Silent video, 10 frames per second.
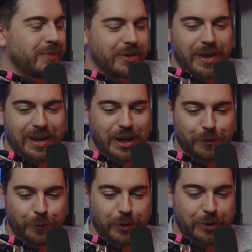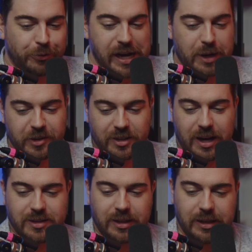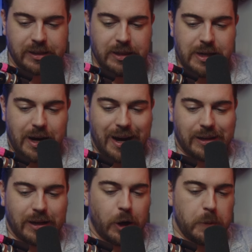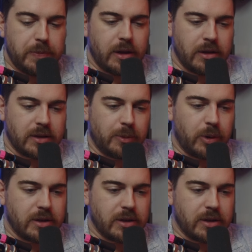So they get it for free, free advertising. And I, I hope that in some ways it